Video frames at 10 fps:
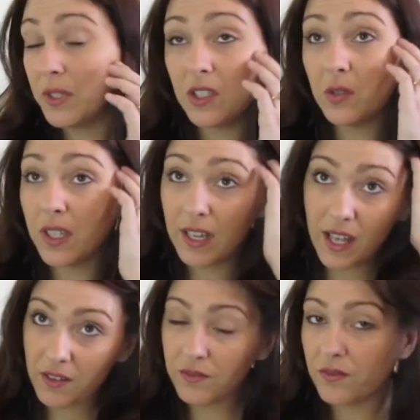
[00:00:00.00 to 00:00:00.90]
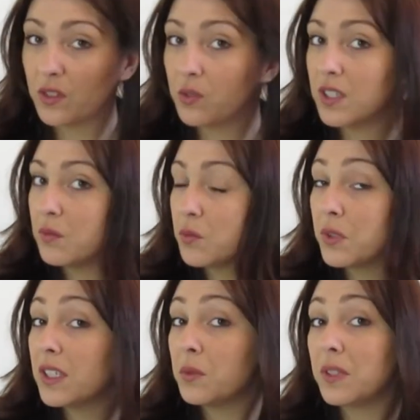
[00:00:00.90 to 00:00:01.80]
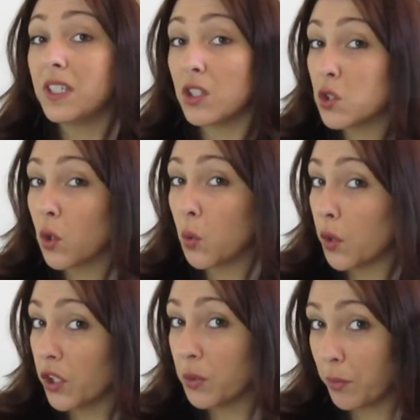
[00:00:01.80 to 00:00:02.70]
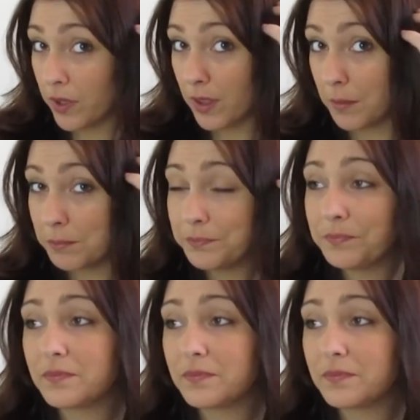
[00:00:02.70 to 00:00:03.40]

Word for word: mean you can have you can really really control where you put them,